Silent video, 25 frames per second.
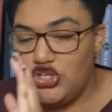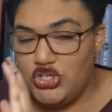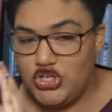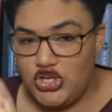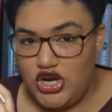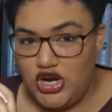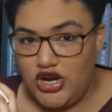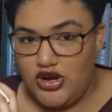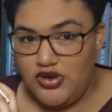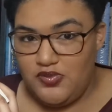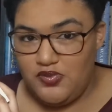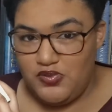
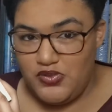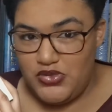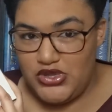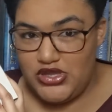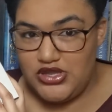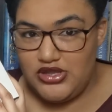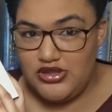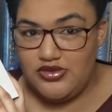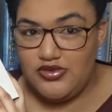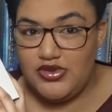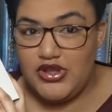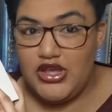charms.
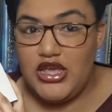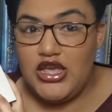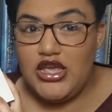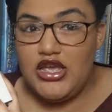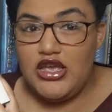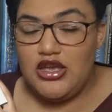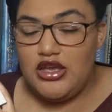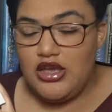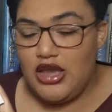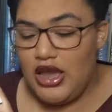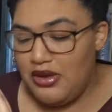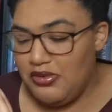
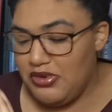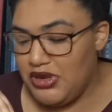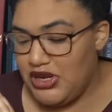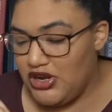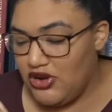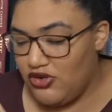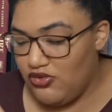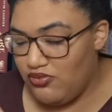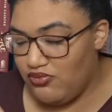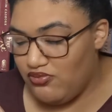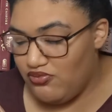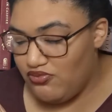I
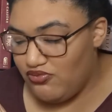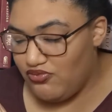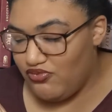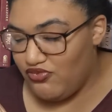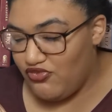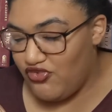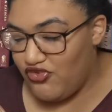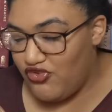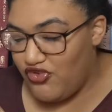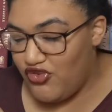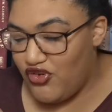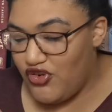mean, no,
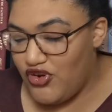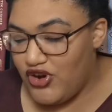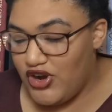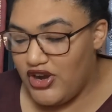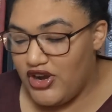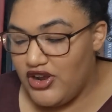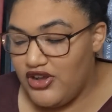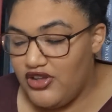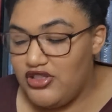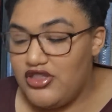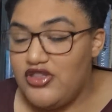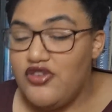
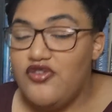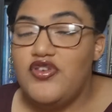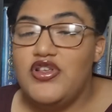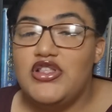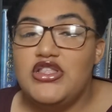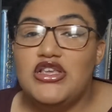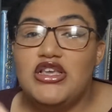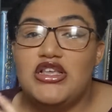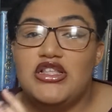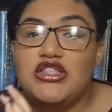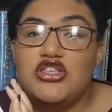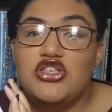for
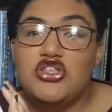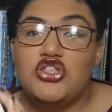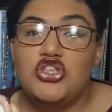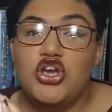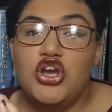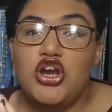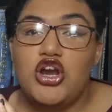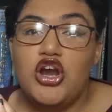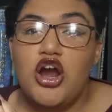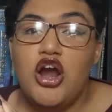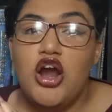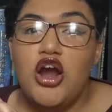defense against the
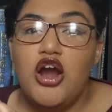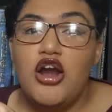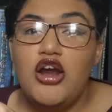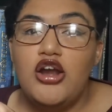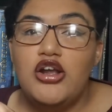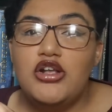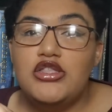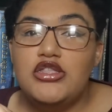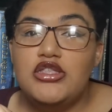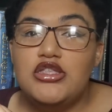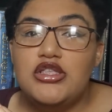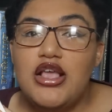dark
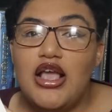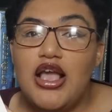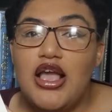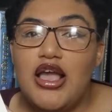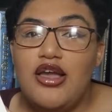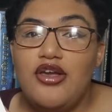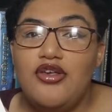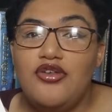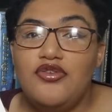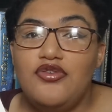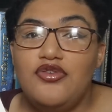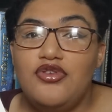arts,
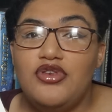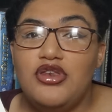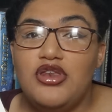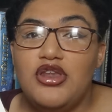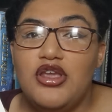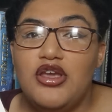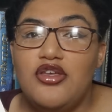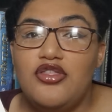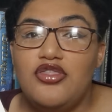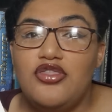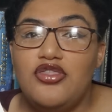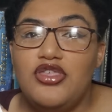
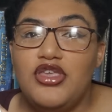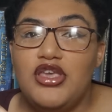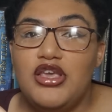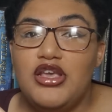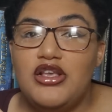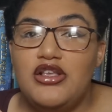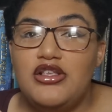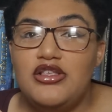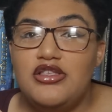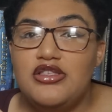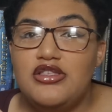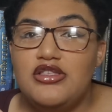and
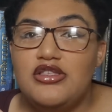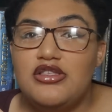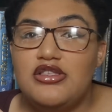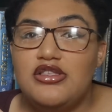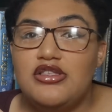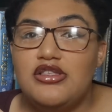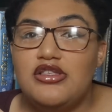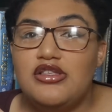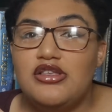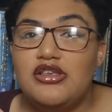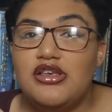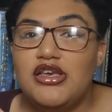this
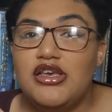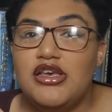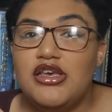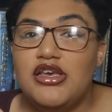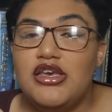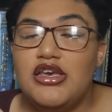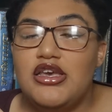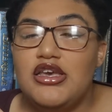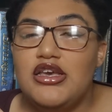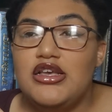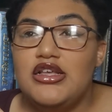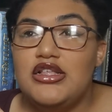
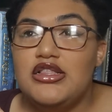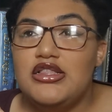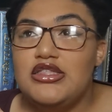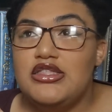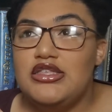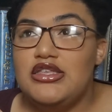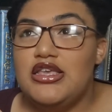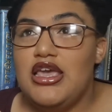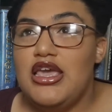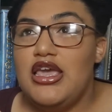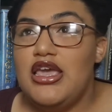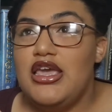
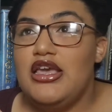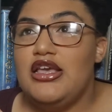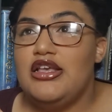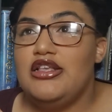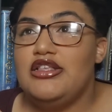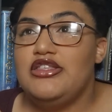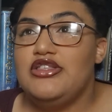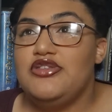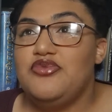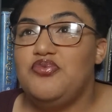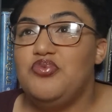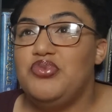
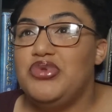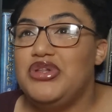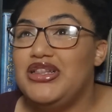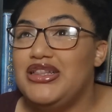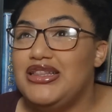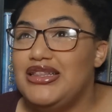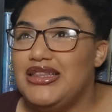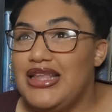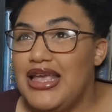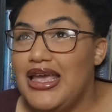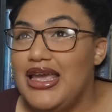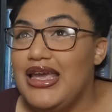takes
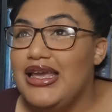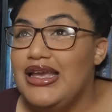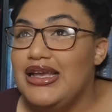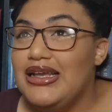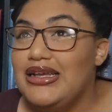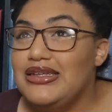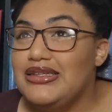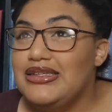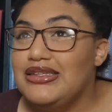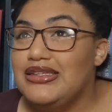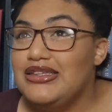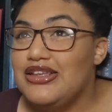
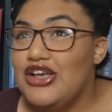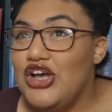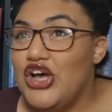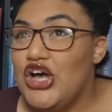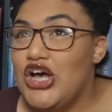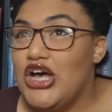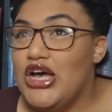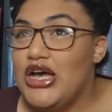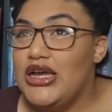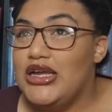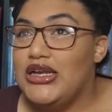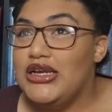place
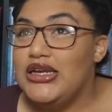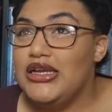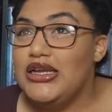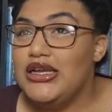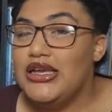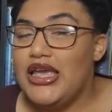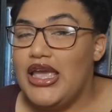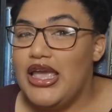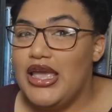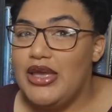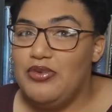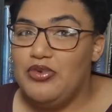on
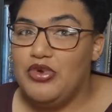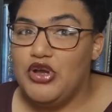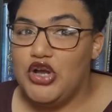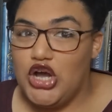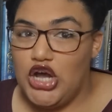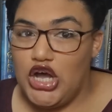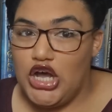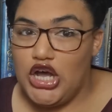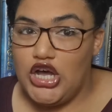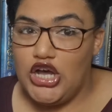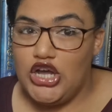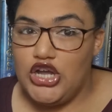Cape
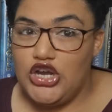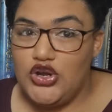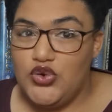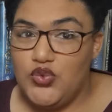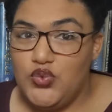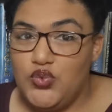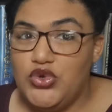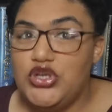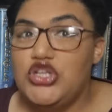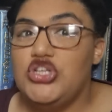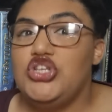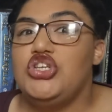
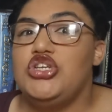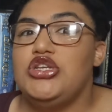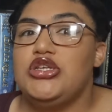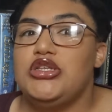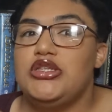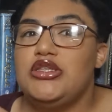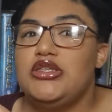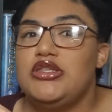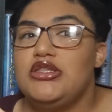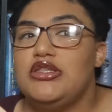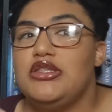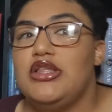Cod, which
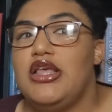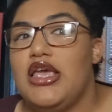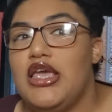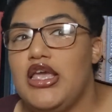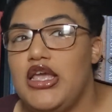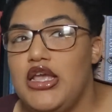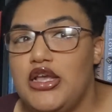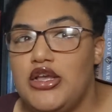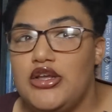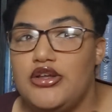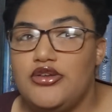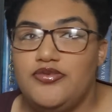is
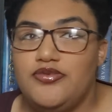like